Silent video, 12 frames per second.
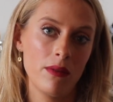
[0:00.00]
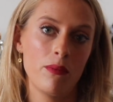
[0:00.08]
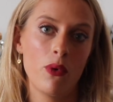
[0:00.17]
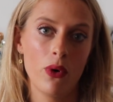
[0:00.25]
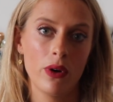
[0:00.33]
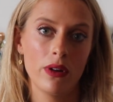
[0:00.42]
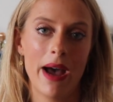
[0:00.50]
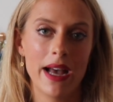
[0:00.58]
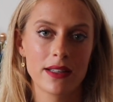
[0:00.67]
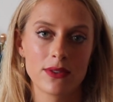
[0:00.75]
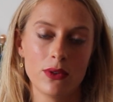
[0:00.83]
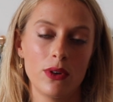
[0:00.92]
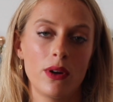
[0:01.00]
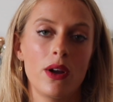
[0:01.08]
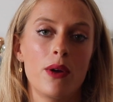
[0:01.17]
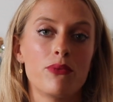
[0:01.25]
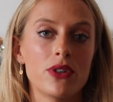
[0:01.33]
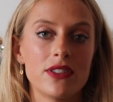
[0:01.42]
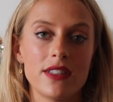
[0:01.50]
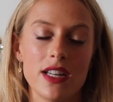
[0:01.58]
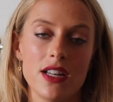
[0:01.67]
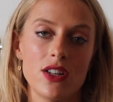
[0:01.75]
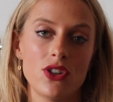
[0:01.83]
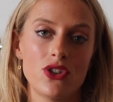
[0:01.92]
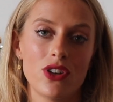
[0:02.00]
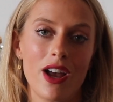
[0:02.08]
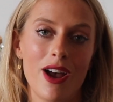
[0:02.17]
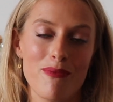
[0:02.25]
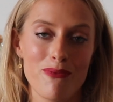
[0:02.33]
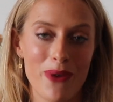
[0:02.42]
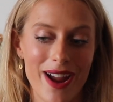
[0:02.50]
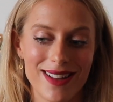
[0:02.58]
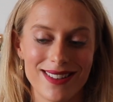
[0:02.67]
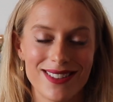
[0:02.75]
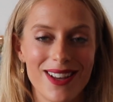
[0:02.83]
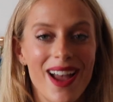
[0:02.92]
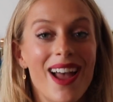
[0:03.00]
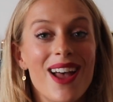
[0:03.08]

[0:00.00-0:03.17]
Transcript: more mass or prestige brands.